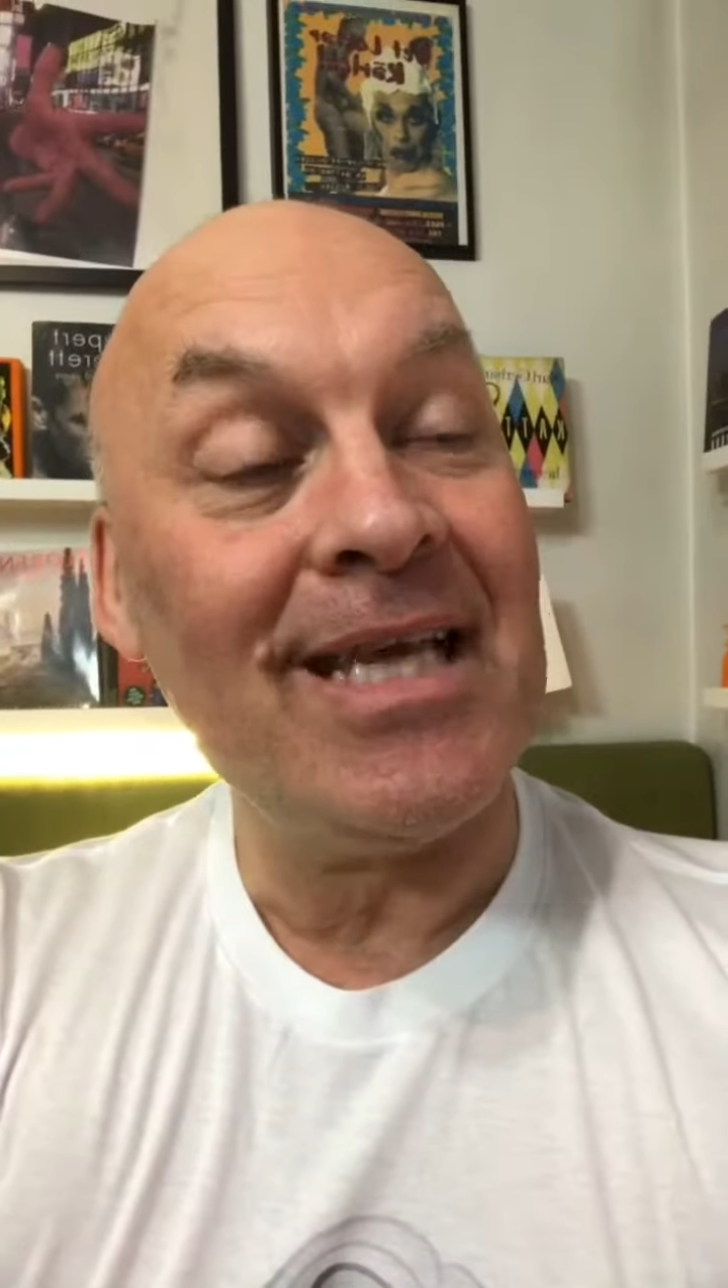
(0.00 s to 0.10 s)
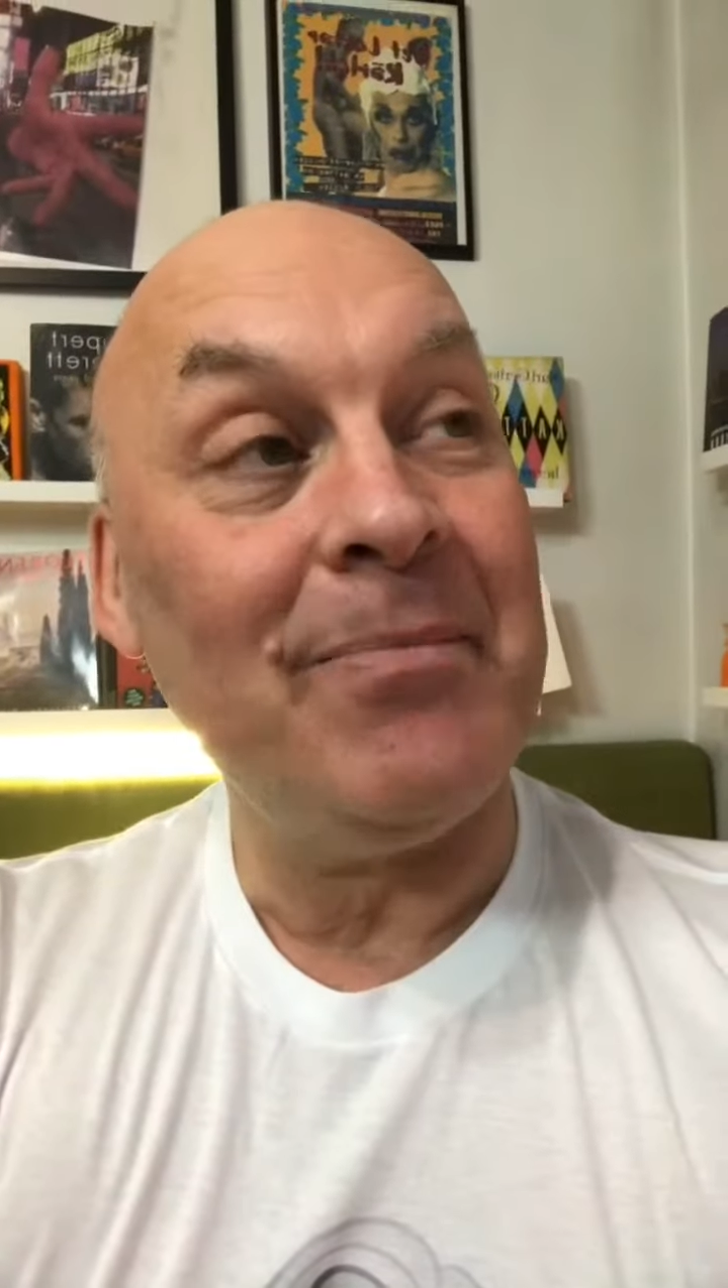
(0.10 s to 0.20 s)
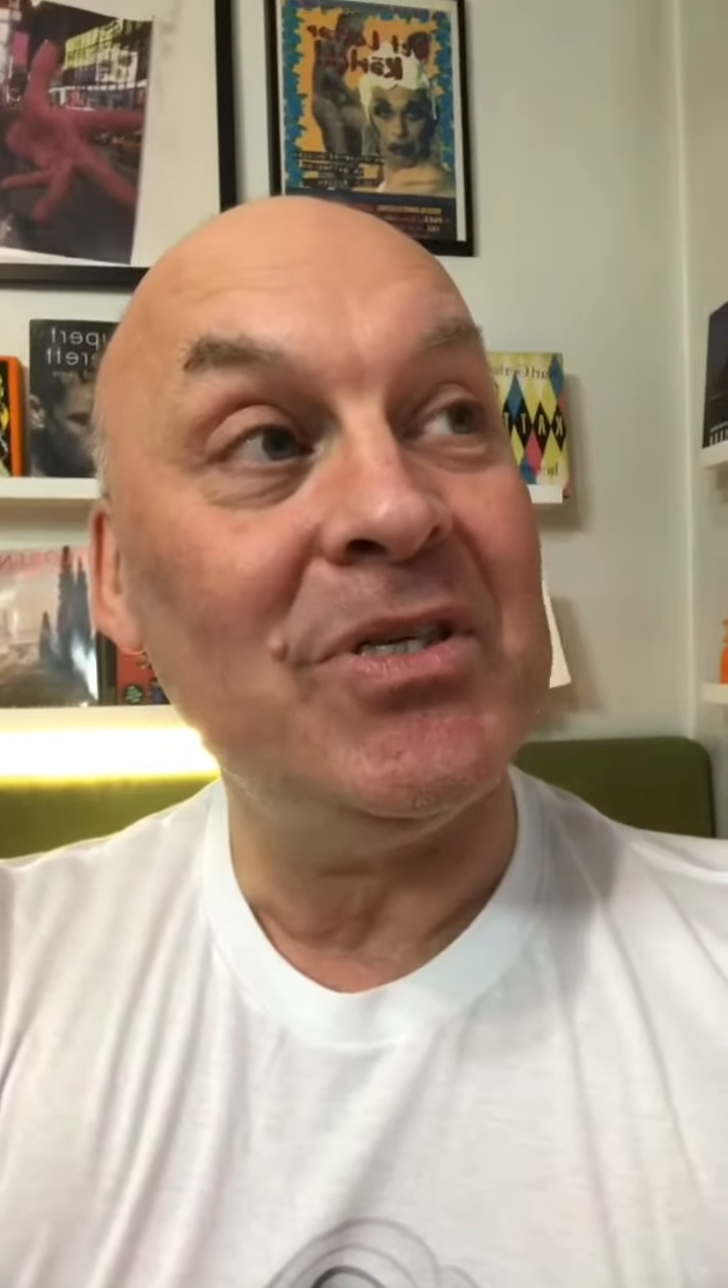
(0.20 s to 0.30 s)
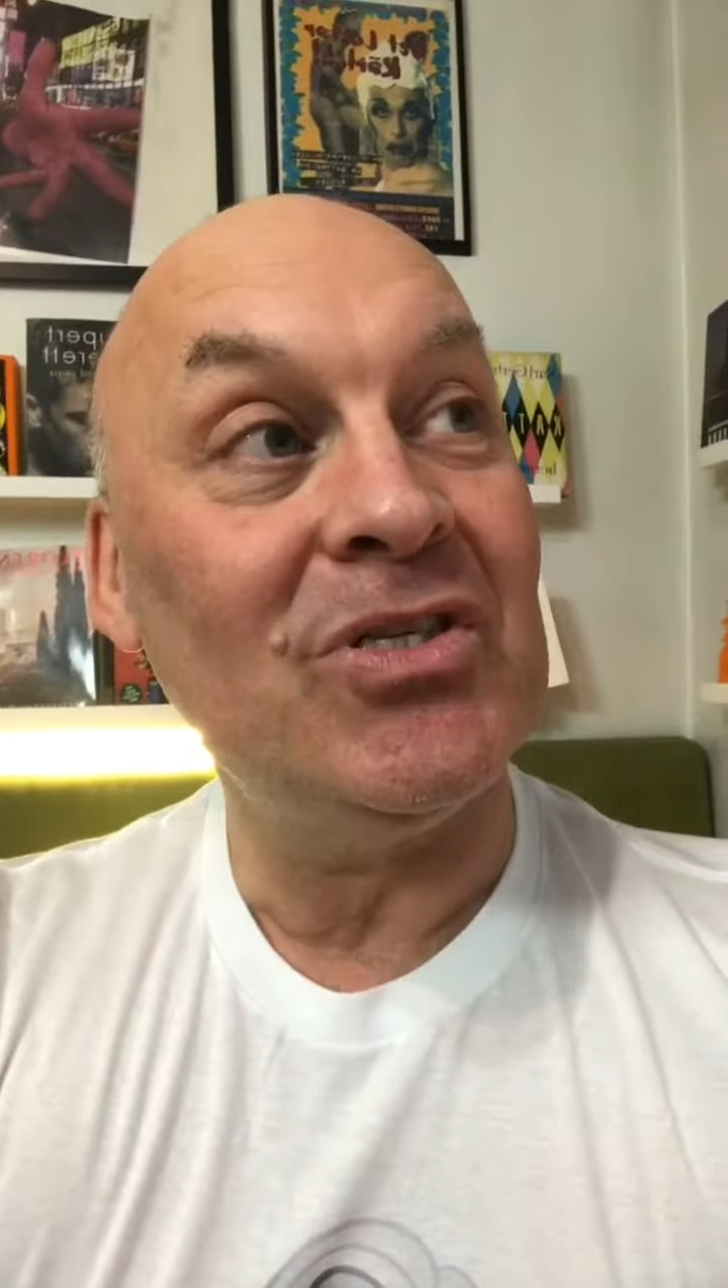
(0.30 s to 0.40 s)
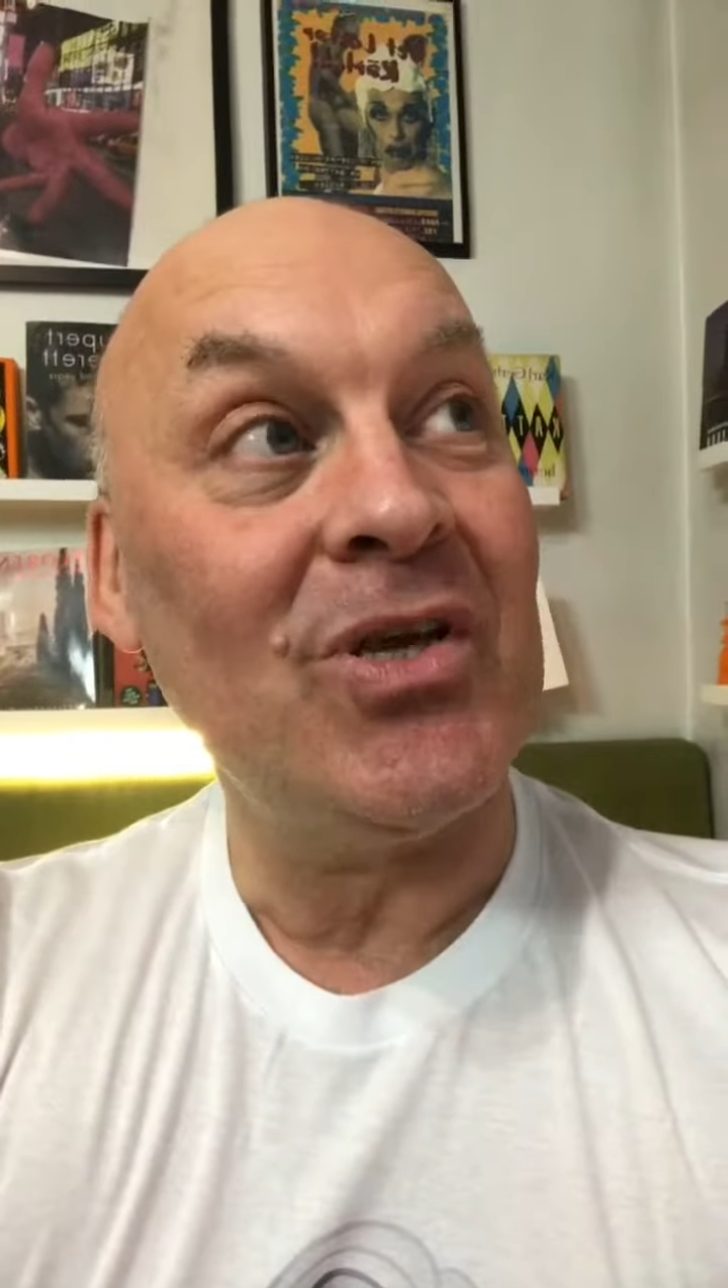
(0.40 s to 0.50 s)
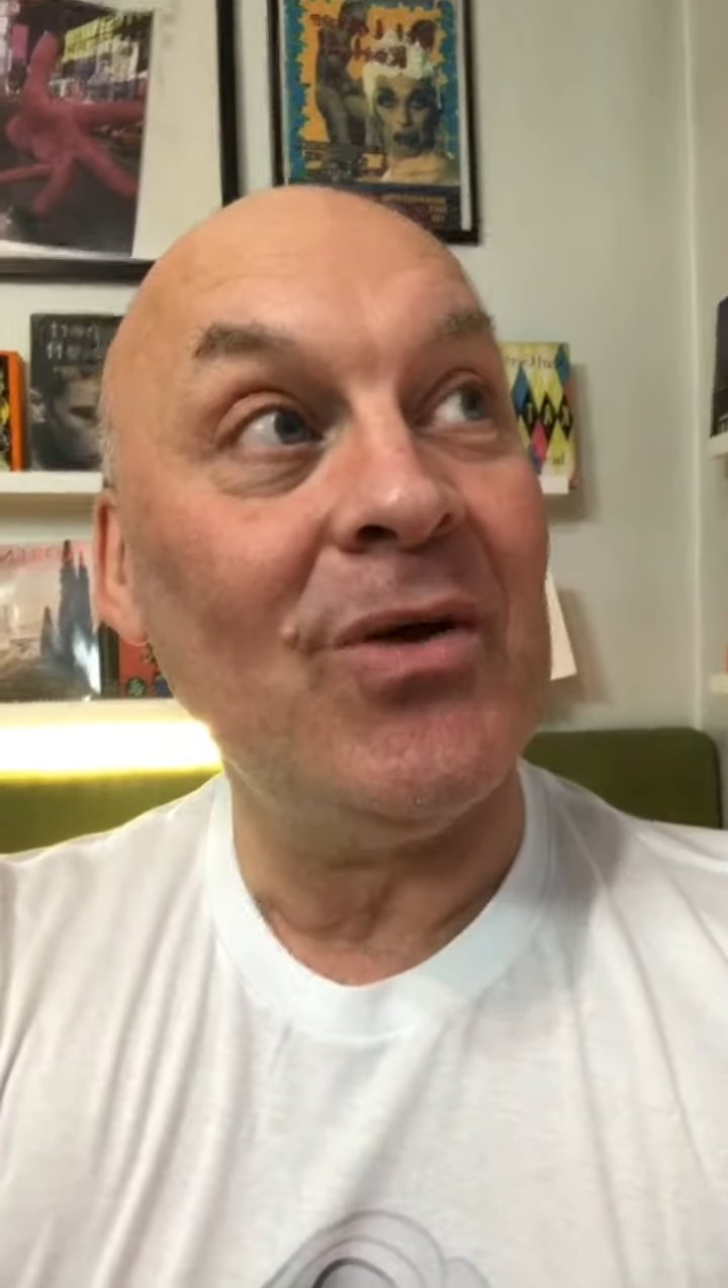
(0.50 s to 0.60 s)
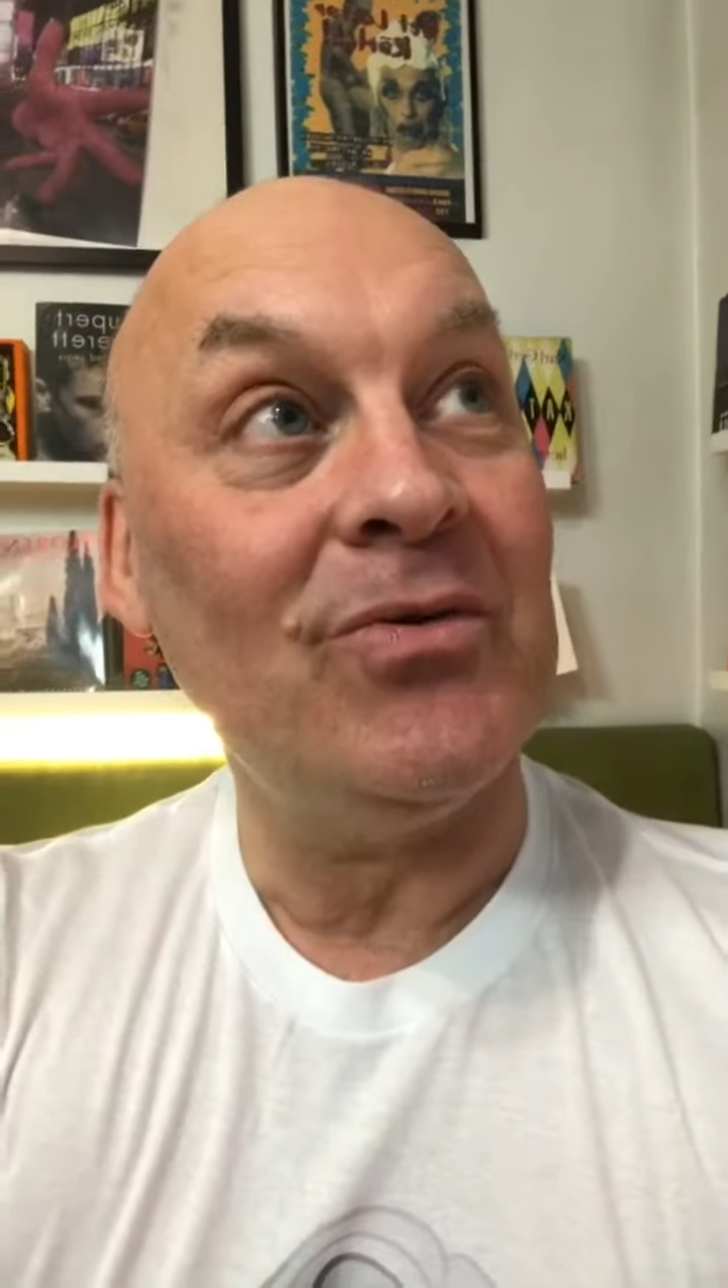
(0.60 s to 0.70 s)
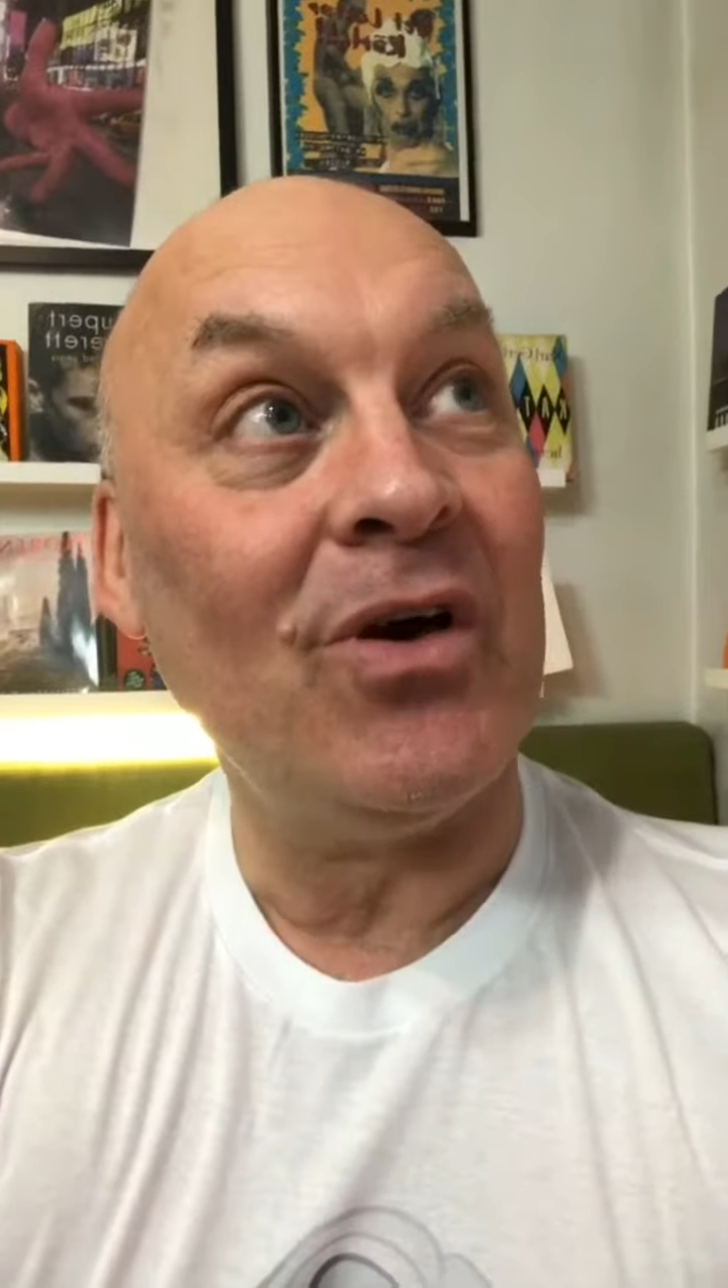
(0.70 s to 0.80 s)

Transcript: episode